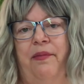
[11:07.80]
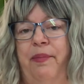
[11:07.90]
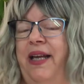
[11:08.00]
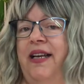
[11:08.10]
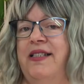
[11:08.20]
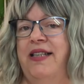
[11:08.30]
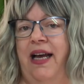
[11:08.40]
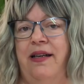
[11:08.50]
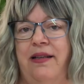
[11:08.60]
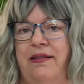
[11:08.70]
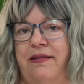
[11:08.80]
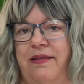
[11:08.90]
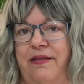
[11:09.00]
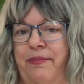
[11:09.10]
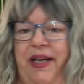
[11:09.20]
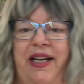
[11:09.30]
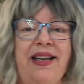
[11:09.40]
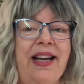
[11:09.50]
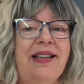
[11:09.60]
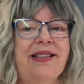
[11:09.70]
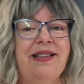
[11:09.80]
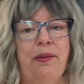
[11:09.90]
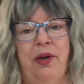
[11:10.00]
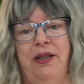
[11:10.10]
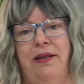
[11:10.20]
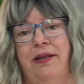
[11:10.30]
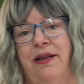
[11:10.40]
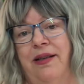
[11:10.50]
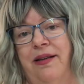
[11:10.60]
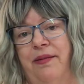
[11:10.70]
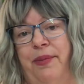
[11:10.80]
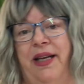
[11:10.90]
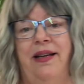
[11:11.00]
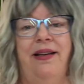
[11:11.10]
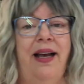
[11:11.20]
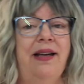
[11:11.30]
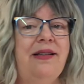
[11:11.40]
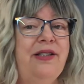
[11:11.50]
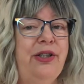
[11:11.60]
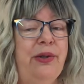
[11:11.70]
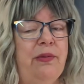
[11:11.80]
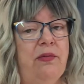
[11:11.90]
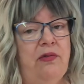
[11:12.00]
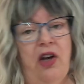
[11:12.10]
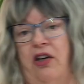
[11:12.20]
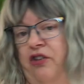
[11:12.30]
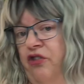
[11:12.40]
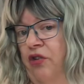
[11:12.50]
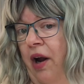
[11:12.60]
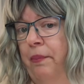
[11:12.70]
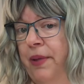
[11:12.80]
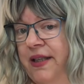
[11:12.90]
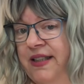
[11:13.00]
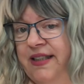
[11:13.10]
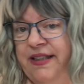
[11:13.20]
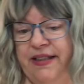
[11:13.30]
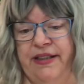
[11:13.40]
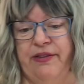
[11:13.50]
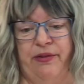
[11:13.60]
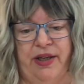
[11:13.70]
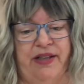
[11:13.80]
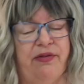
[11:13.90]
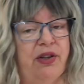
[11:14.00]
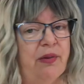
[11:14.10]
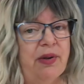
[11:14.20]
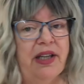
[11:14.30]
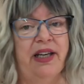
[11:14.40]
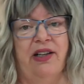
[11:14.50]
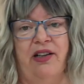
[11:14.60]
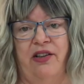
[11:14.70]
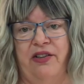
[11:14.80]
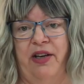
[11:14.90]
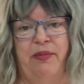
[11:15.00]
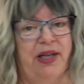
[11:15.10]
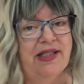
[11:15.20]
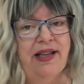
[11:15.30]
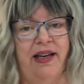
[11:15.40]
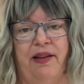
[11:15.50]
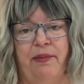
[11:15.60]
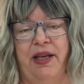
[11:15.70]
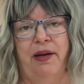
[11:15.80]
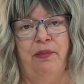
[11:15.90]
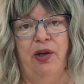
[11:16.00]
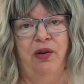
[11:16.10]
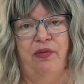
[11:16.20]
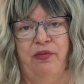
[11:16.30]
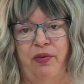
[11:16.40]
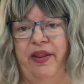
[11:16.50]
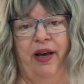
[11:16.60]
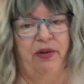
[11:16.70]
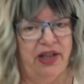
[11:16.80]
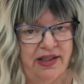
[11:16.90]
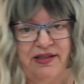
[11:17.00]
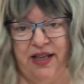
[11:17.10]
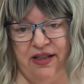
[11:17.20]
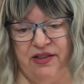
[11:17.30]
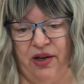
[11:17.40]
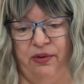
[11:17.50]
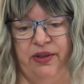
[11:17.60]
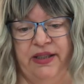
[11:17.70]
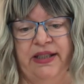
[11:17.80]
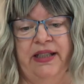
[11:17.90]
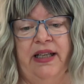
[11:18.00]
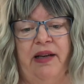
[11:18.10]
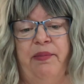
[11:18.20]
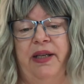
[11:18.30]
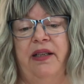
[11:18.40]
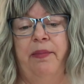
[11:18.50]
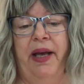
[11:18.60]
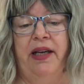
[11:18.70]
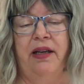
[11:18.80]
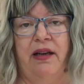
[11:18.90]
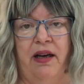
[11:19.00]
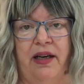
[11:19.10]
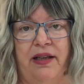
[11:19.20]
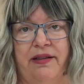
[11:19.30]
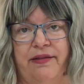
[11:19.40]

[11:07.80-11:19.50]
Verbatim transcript: being in debt, being in debt to someone, being in debt to Donald Trump, right, for your political stand, because none of them can move without his say-so, and being dependent on it.